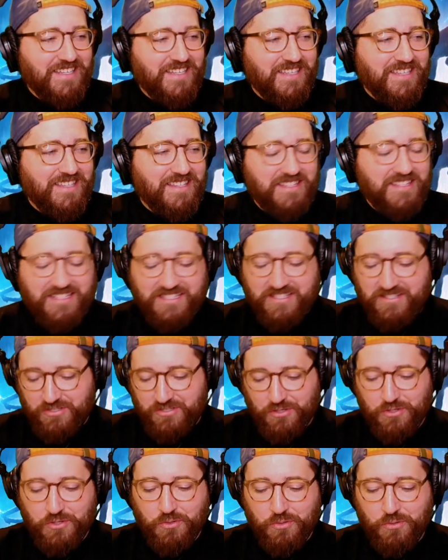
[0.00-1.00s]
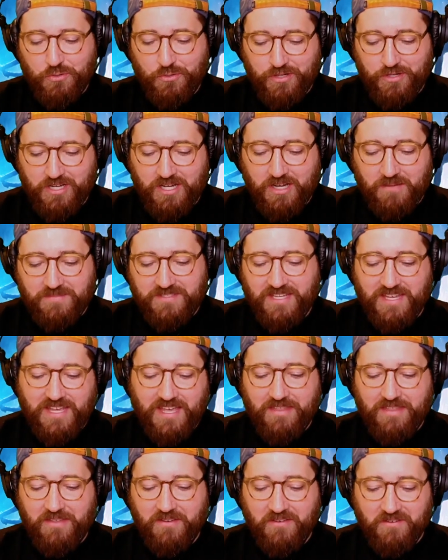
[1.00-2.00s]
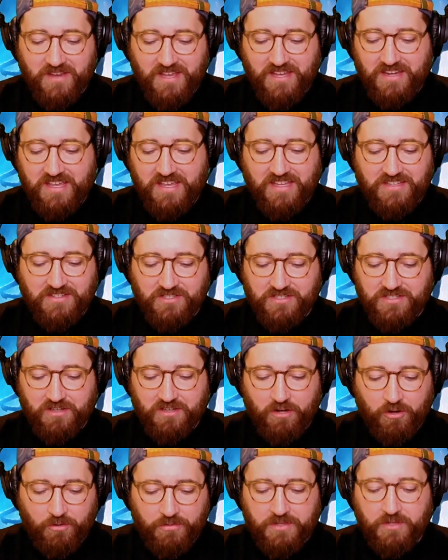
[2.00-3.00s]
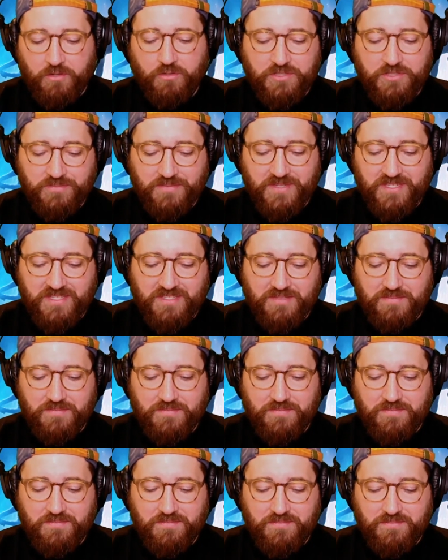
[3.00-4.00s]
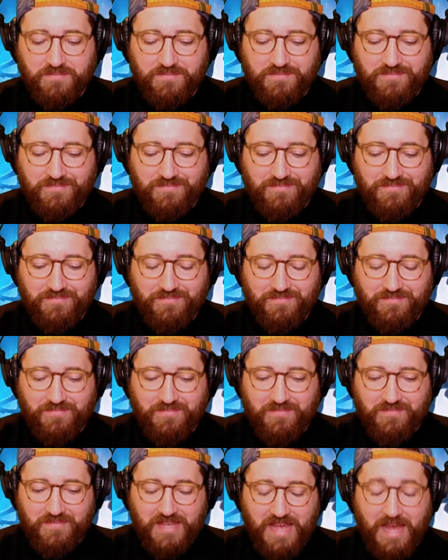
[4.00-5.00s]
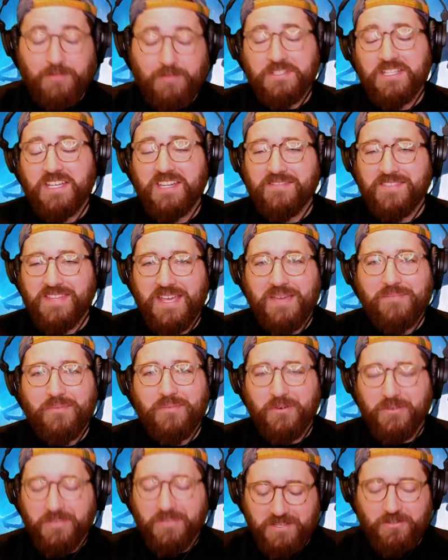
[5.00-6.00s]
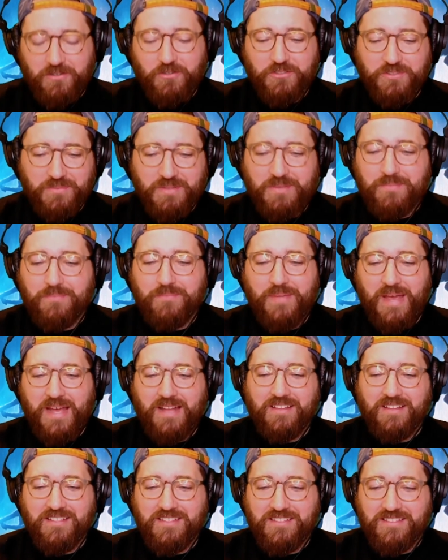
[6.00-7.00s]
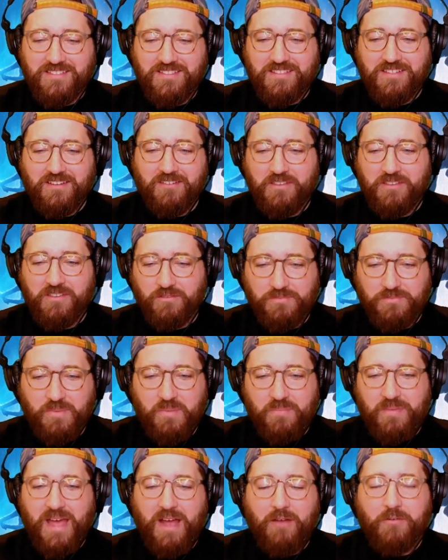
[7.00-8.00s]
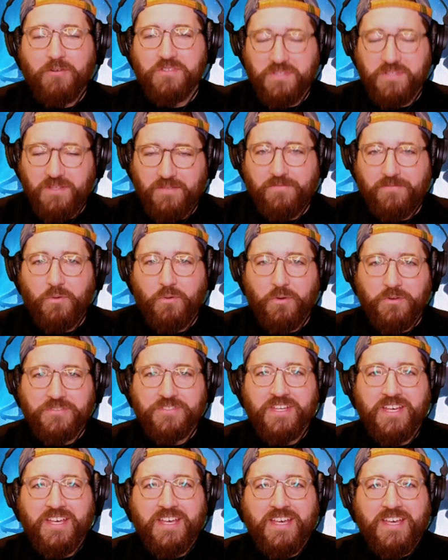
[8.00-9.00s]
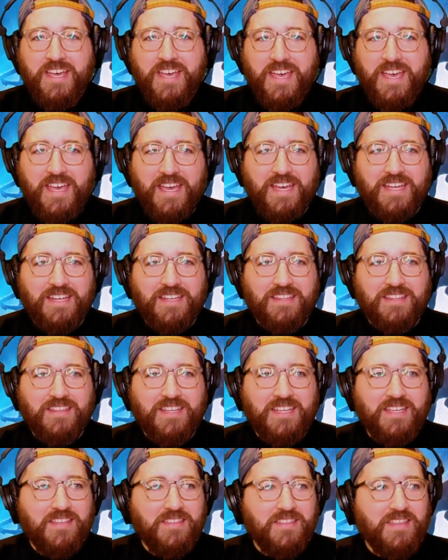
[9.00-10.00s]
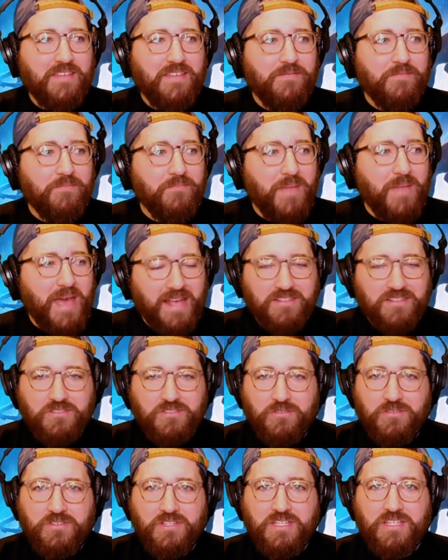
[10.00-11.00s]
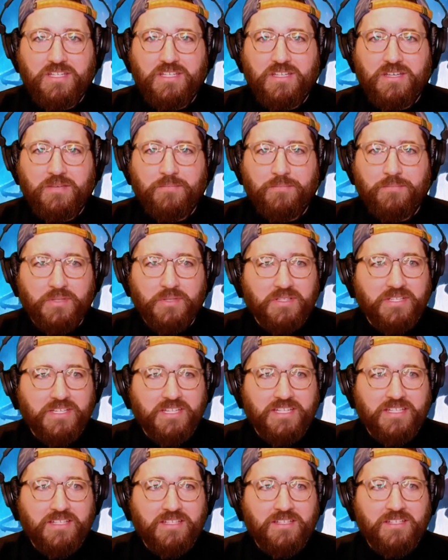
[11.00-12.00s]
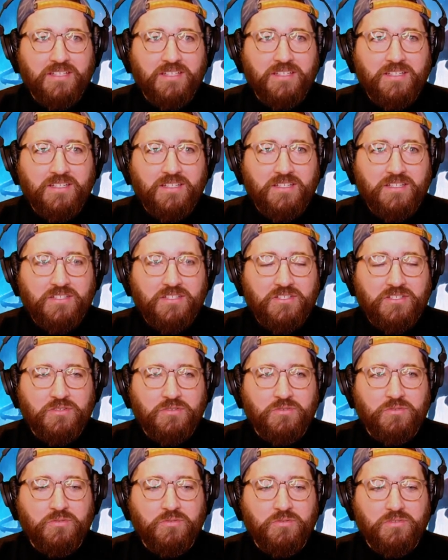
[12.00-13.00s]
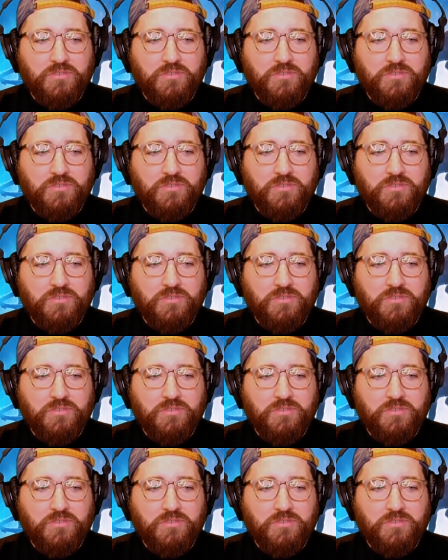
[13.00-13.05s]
these two come together and just are the ultimate, outside of the Emperor, the ultimate balance, or the ultimate powers in the Force, and they've mastered the ability to